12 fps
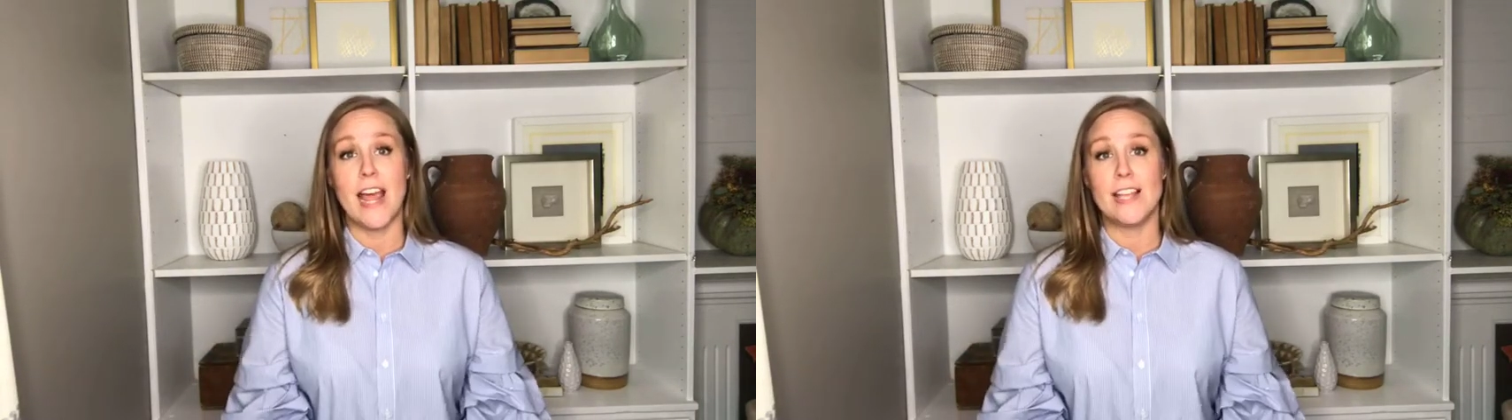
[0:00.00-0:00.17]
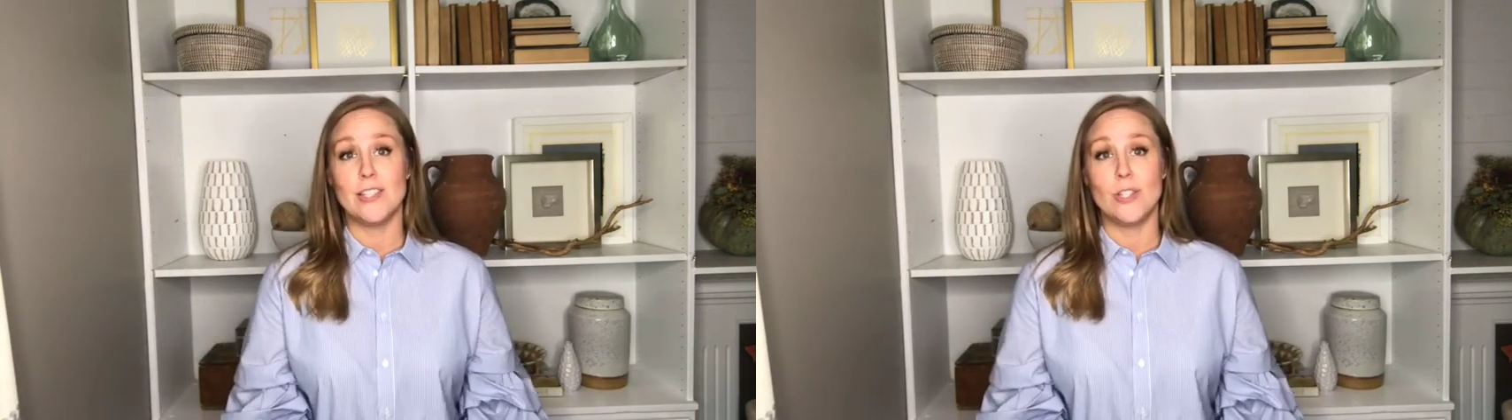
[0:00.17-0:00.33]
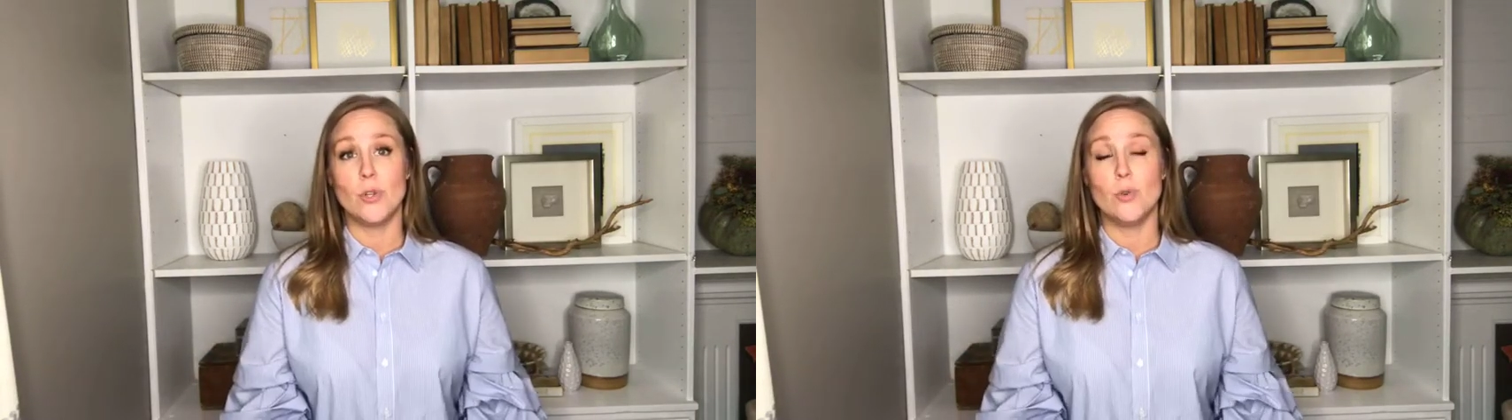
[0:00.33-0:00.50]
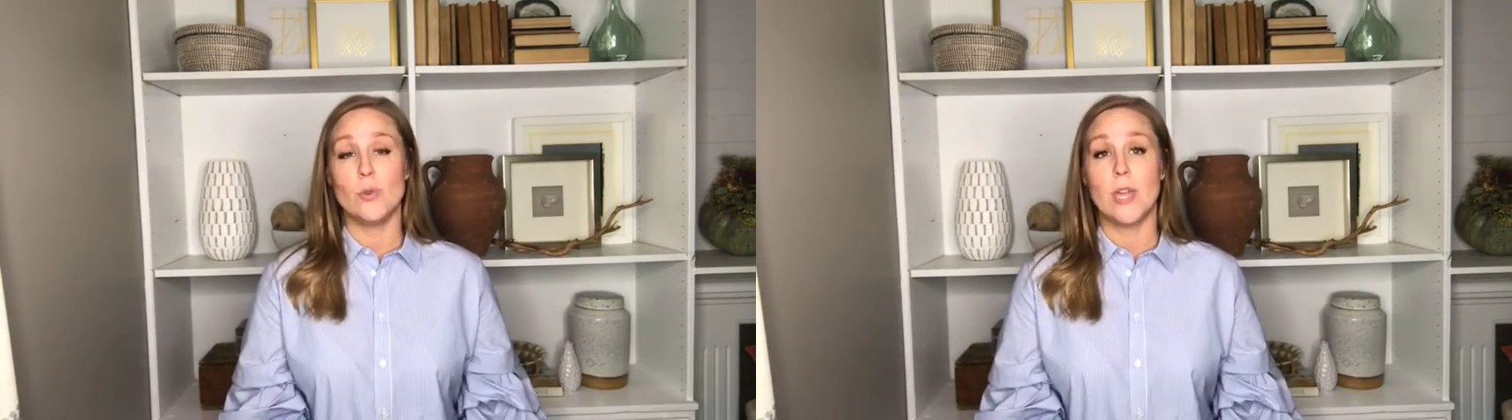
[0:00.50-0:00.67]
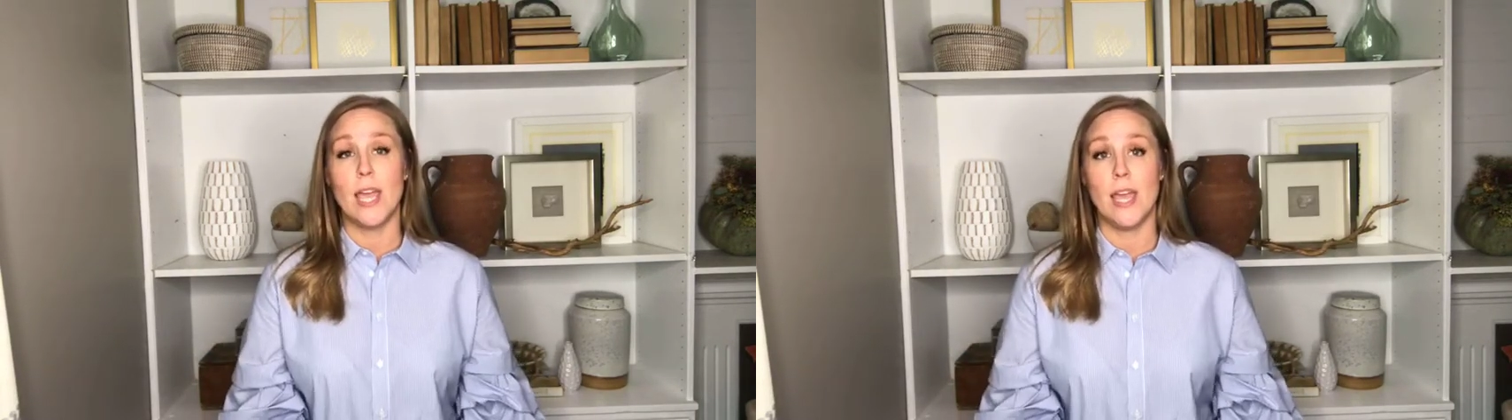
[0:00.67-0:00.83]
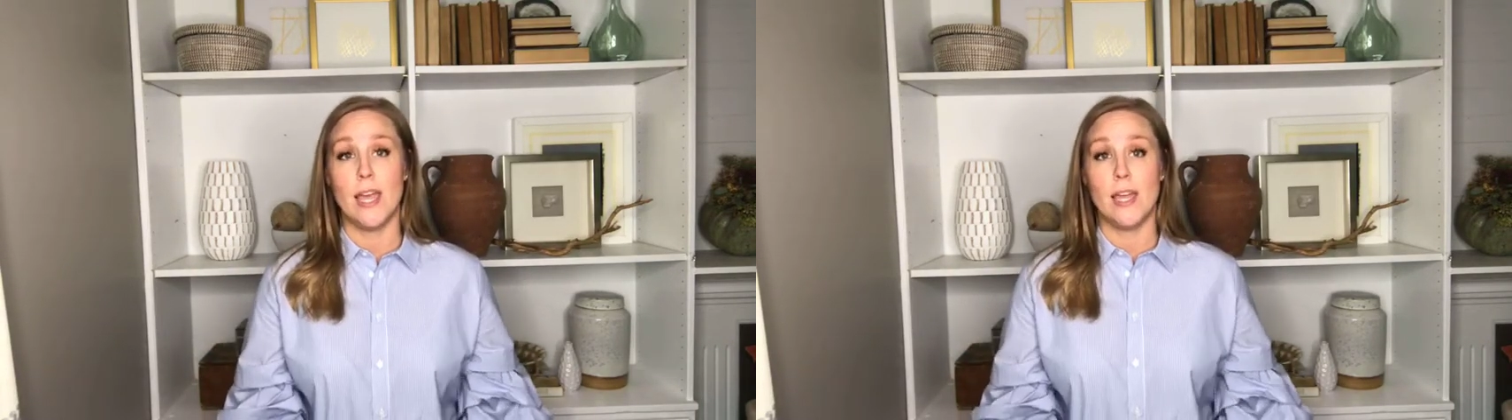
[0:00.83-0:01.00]
as you
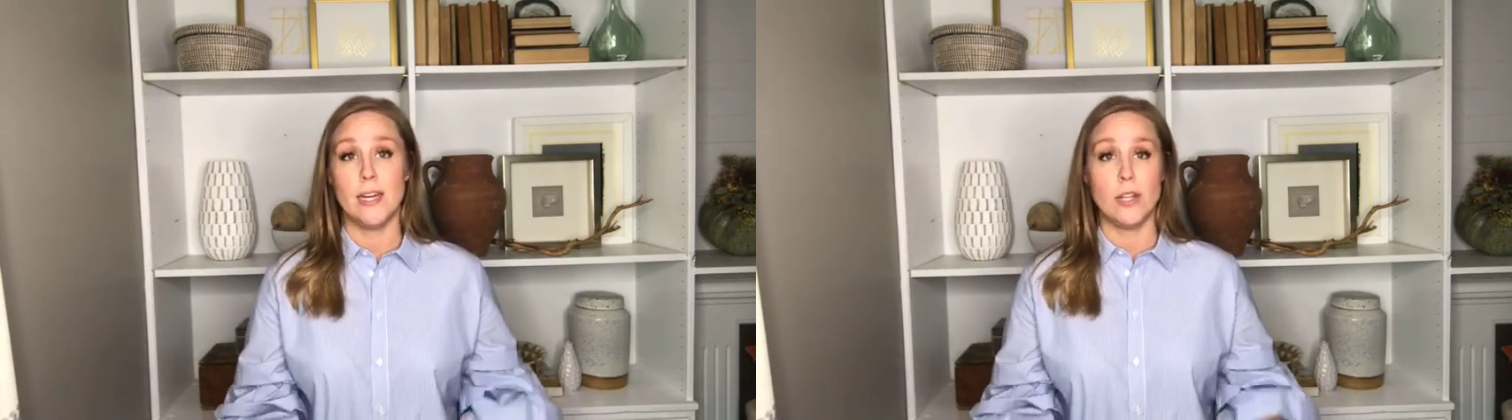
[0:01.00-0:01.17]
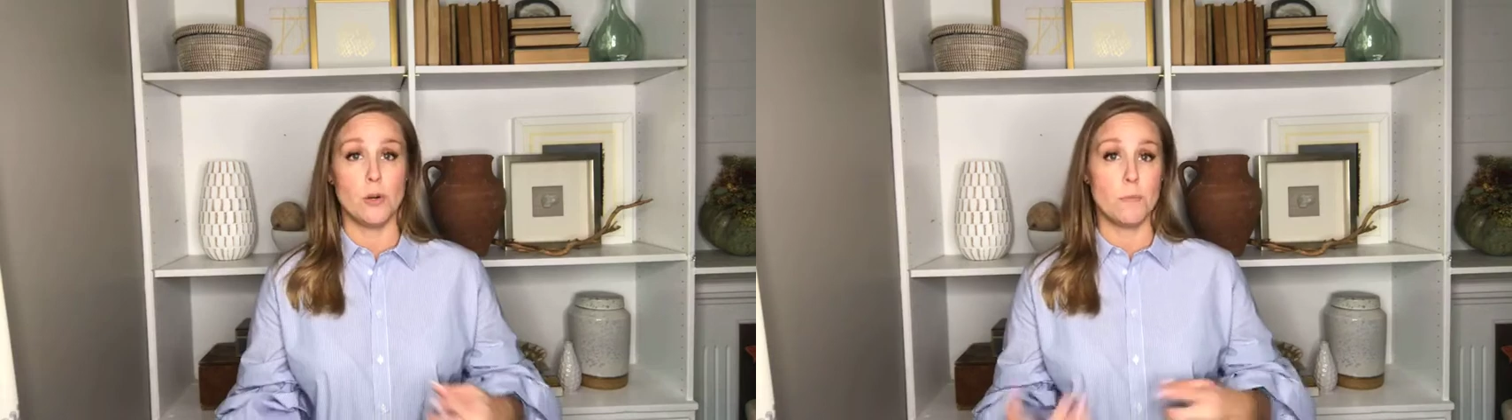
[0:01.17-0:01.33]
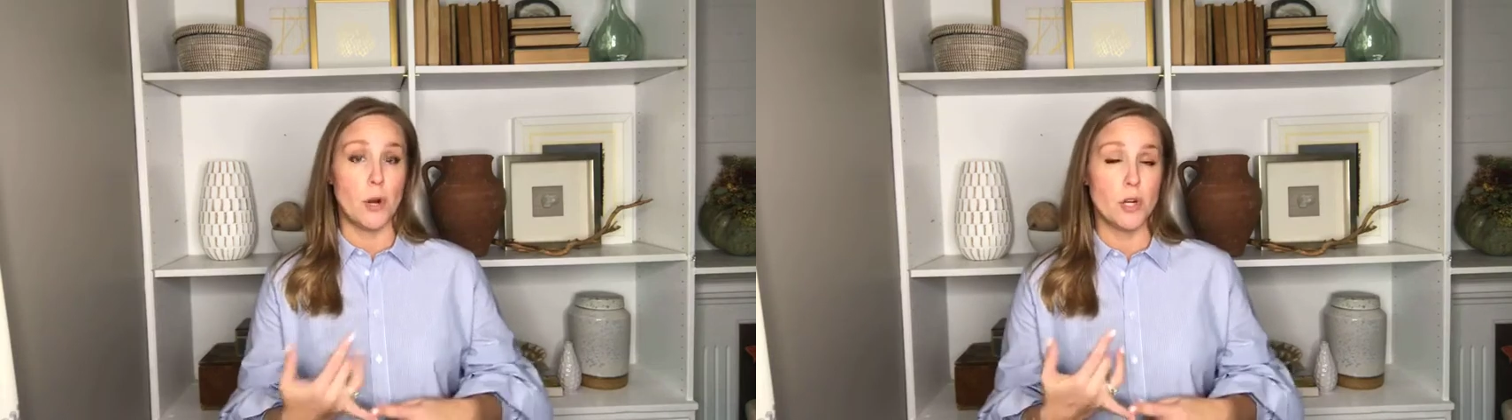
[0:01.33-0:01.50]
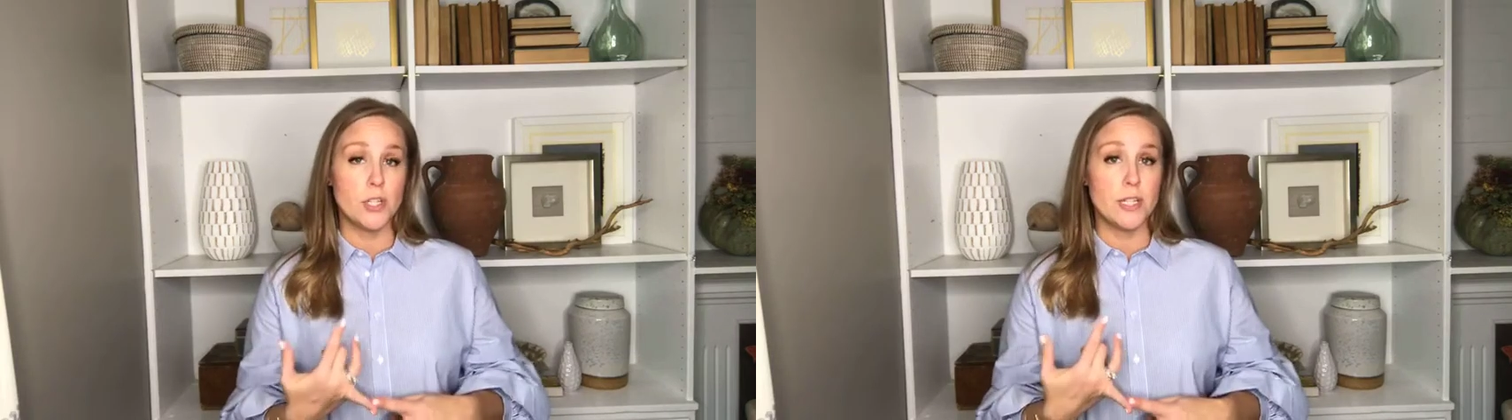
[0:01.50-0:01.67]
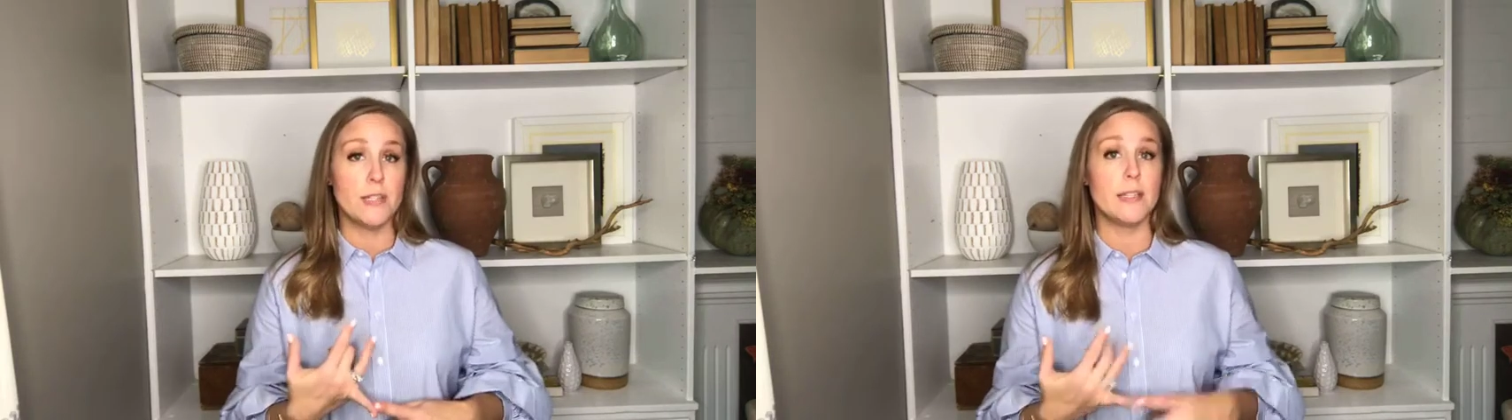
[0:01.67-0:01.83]
can either purchase